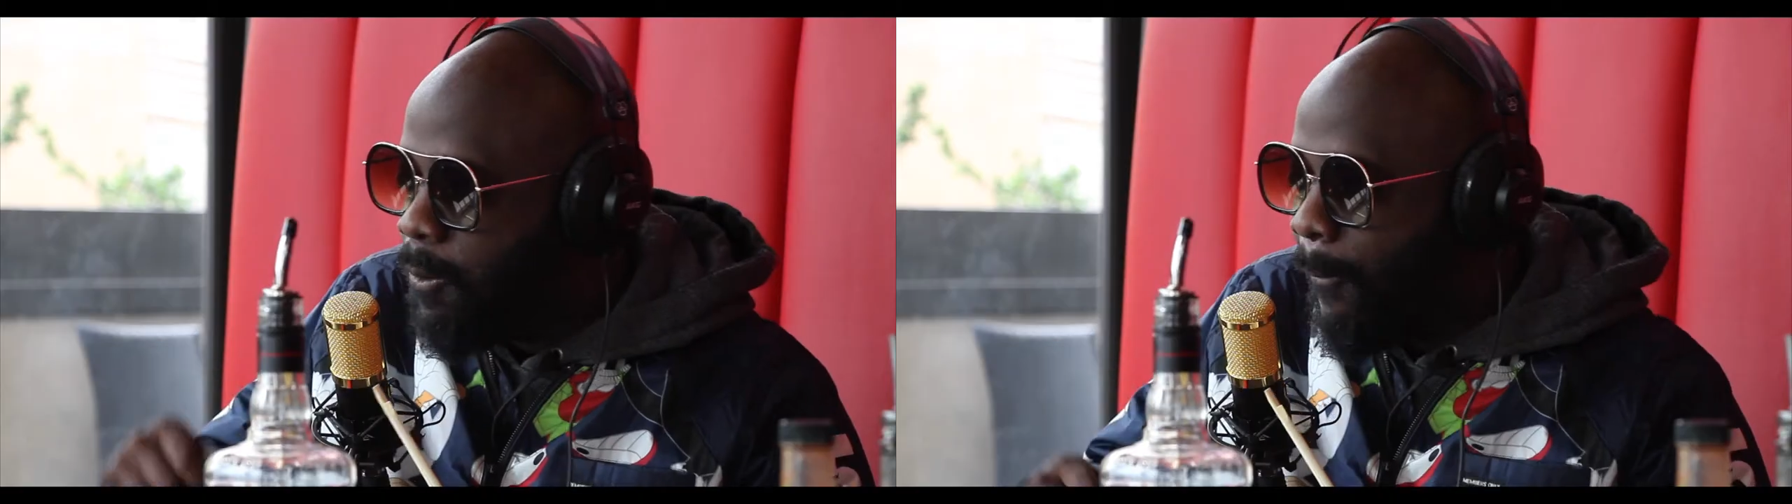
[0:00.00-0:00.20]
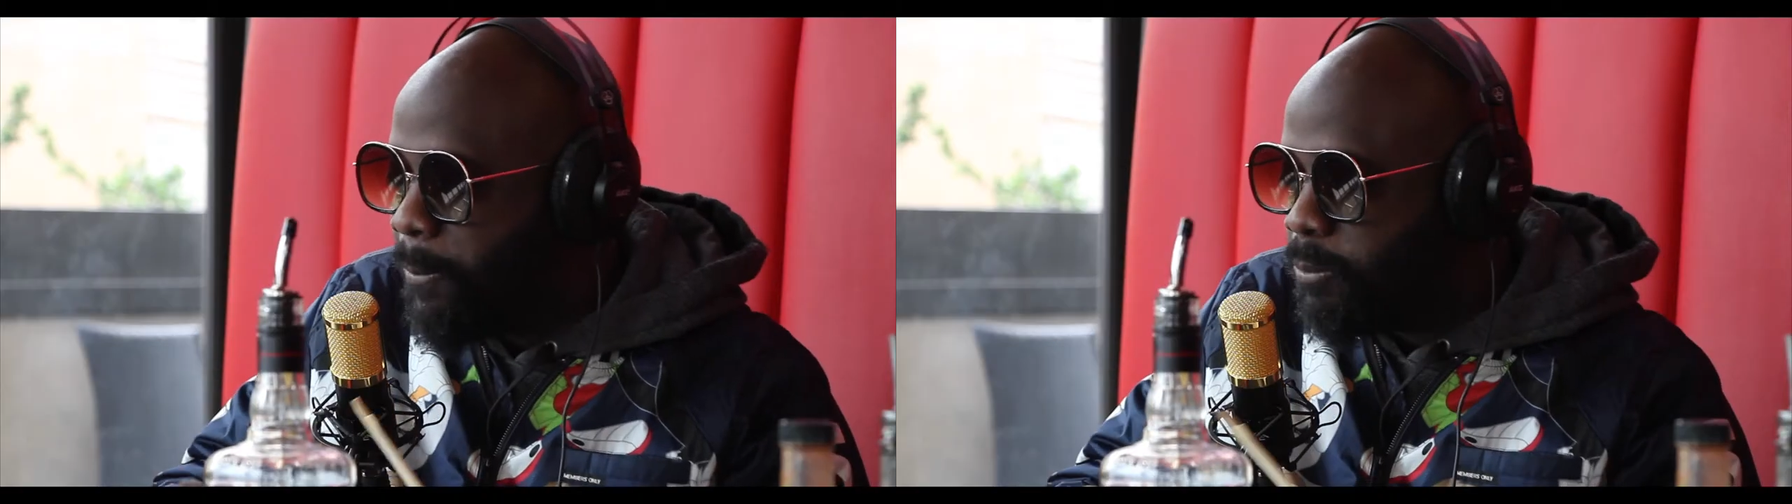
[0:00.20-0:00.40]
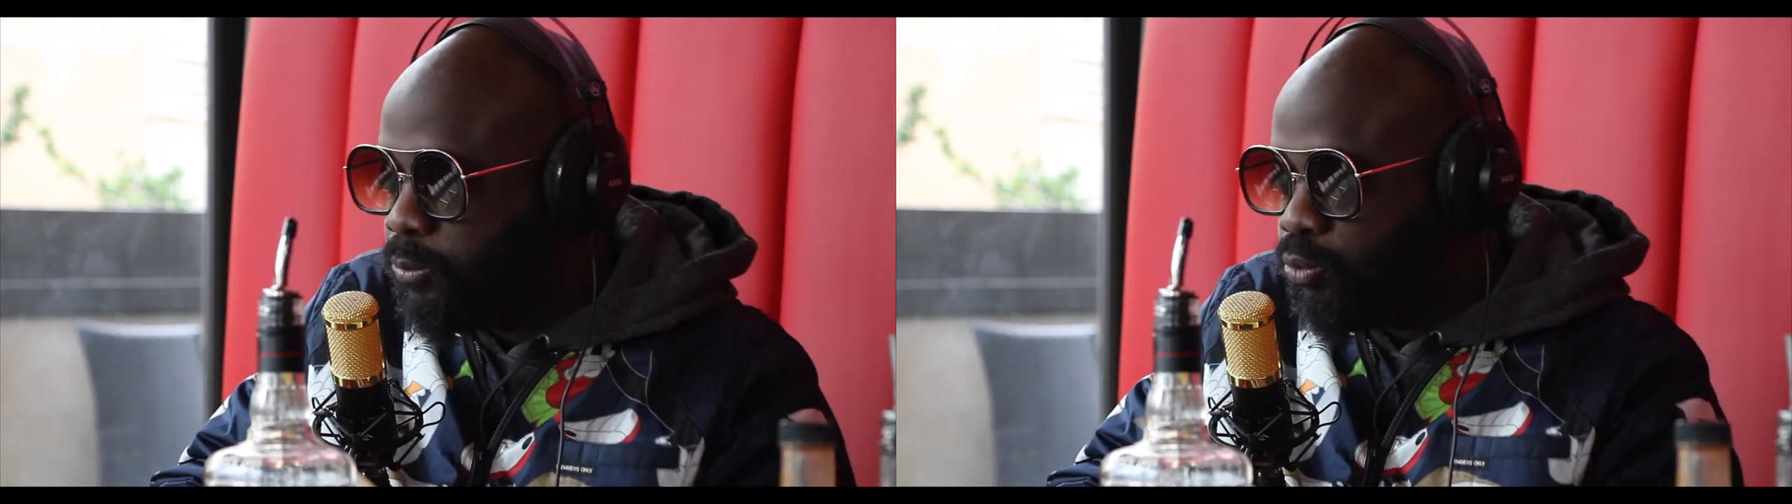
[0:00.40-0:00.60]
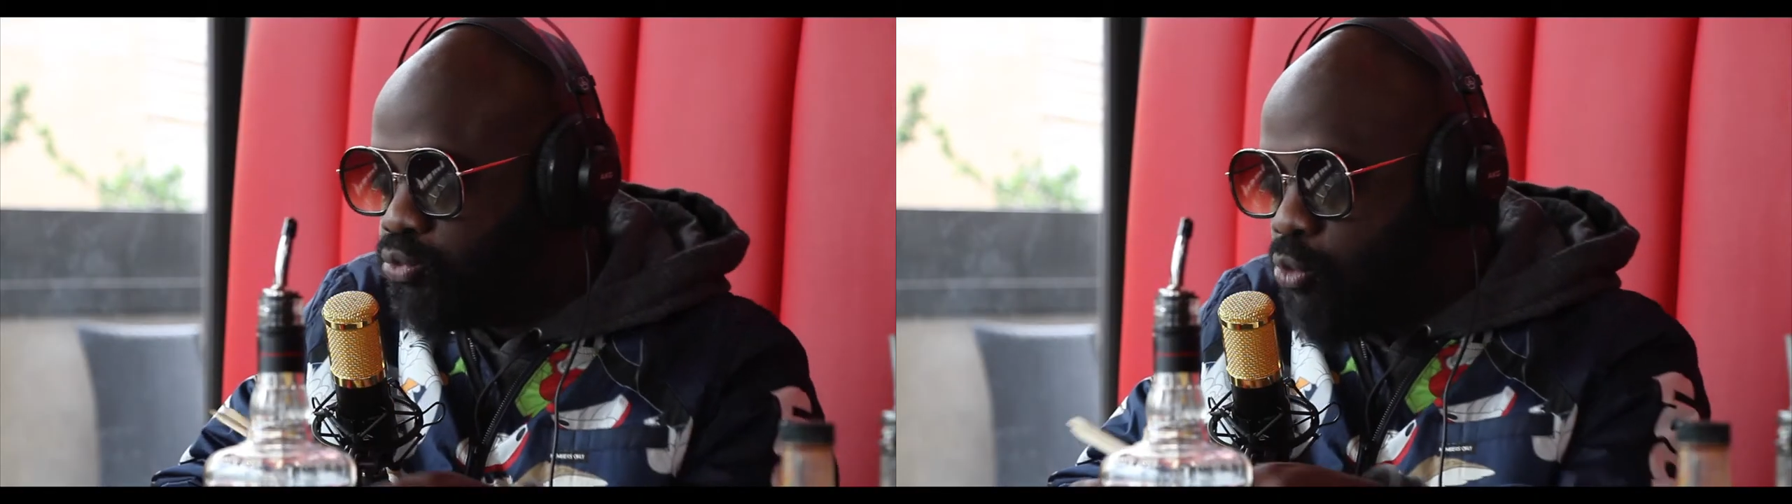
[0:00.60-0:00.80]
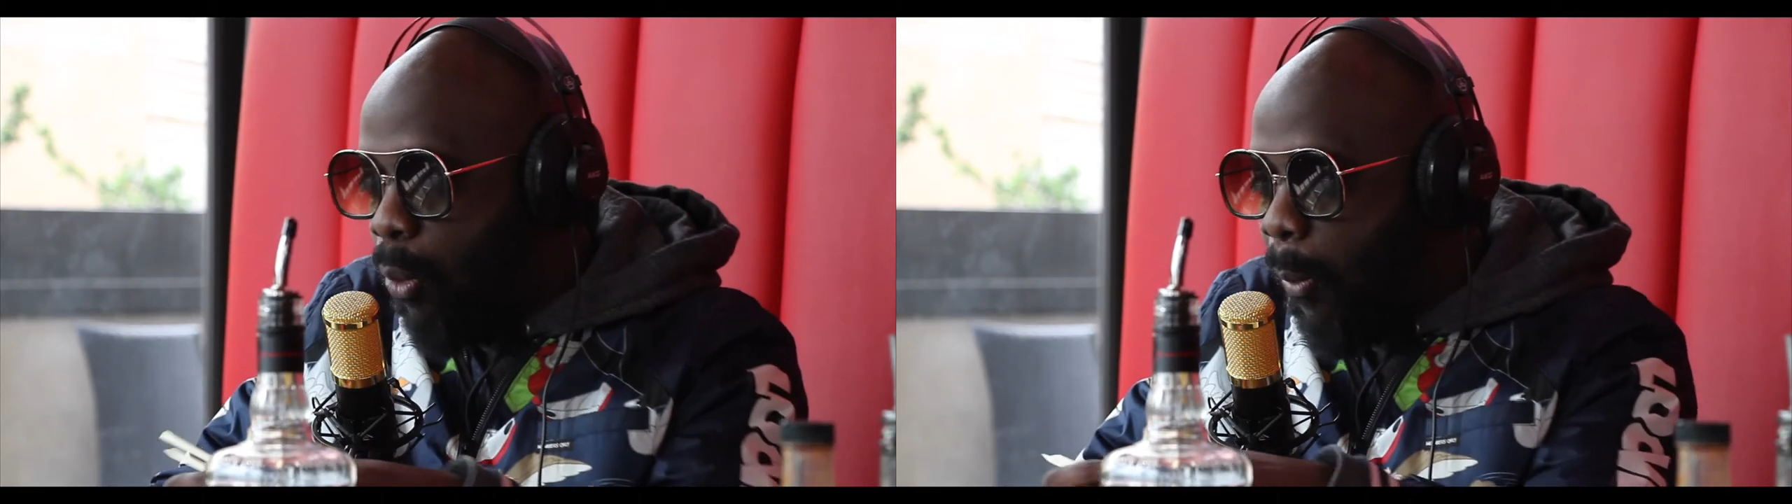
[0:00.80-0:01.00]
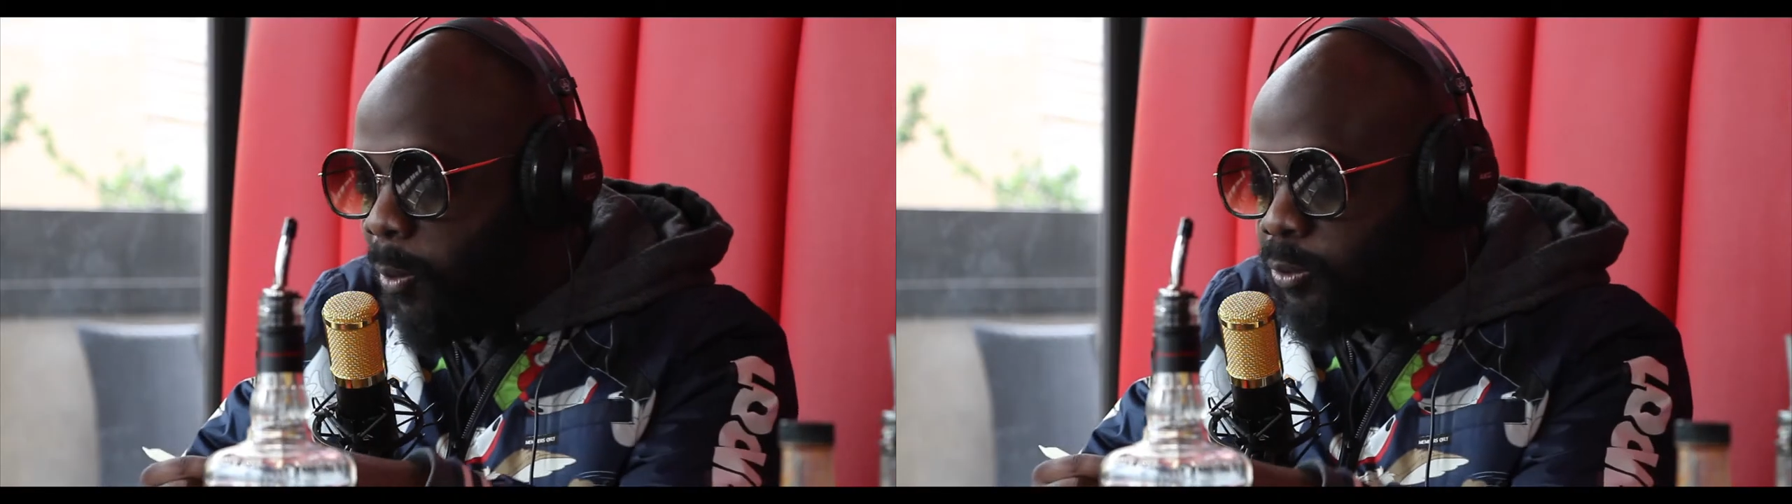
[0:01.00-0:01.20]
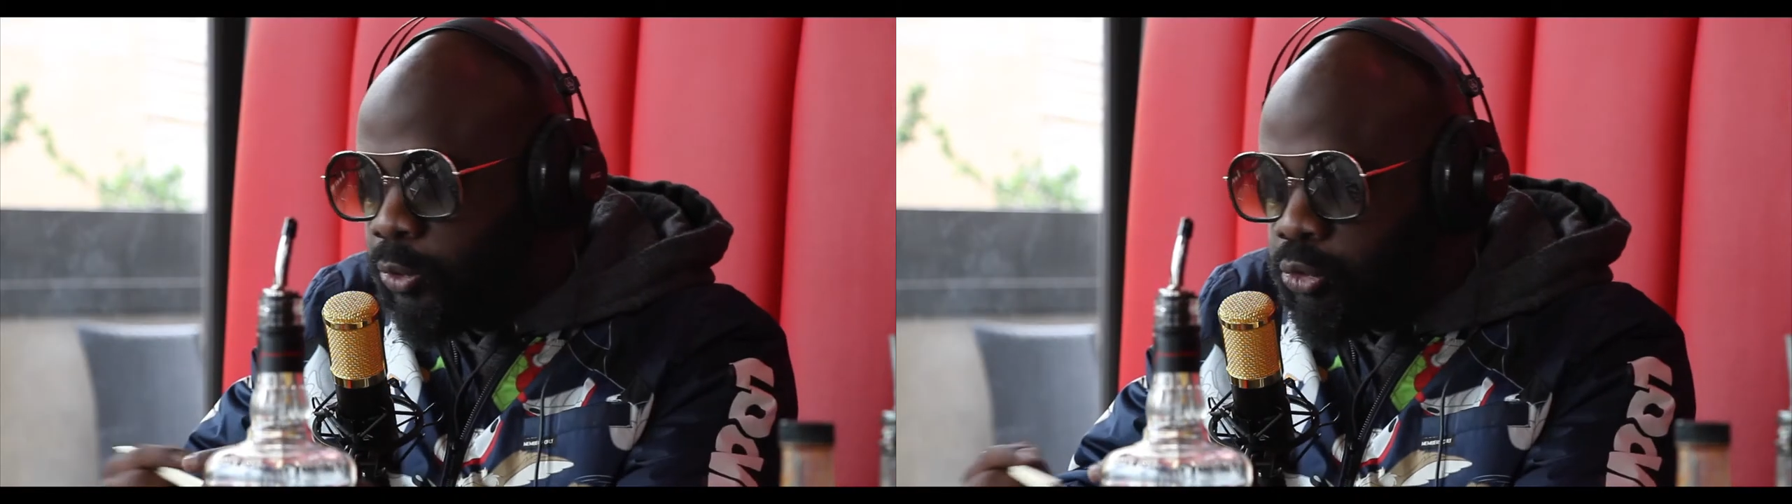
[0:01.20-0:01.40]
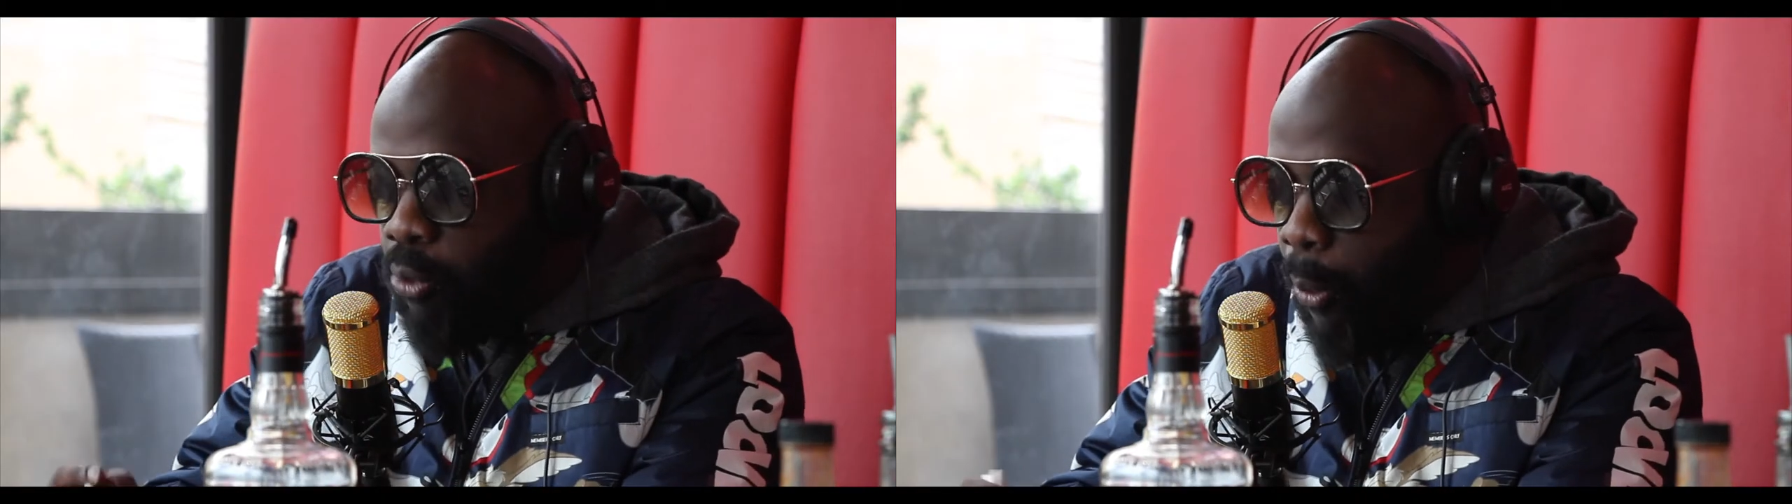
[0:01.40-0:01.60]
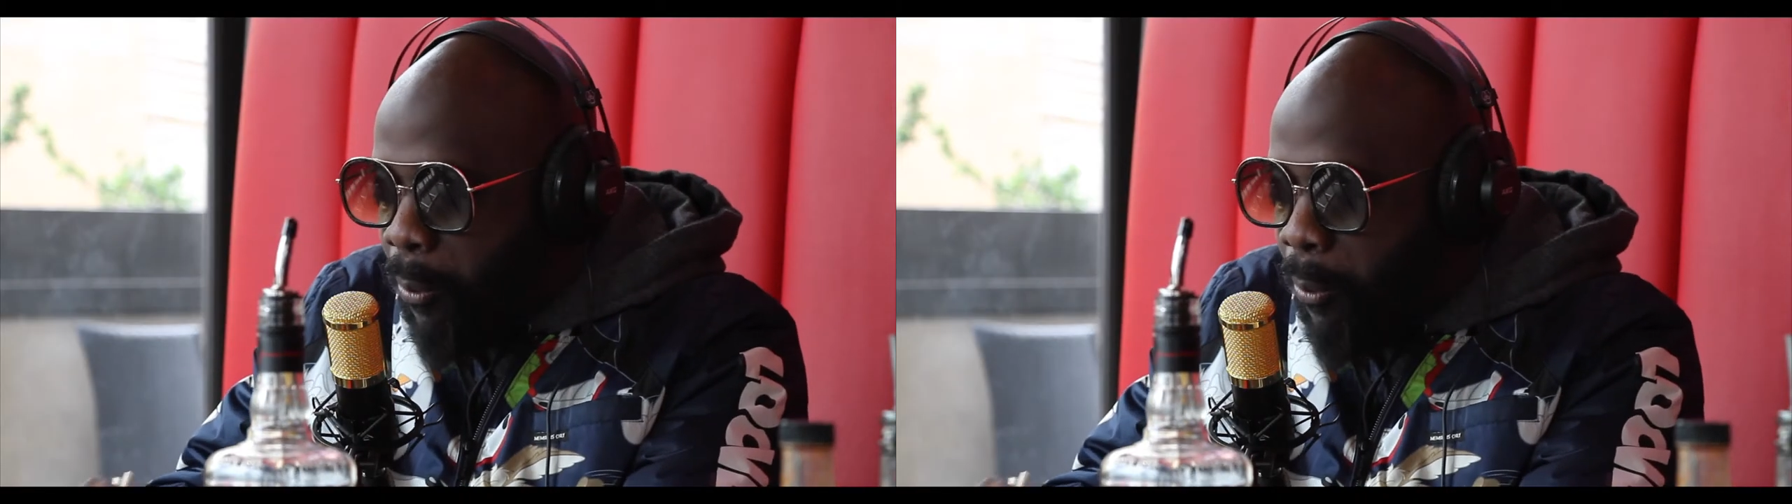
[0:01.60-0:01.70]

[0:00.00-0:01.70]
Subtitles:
made you land on that sample? You just heard it,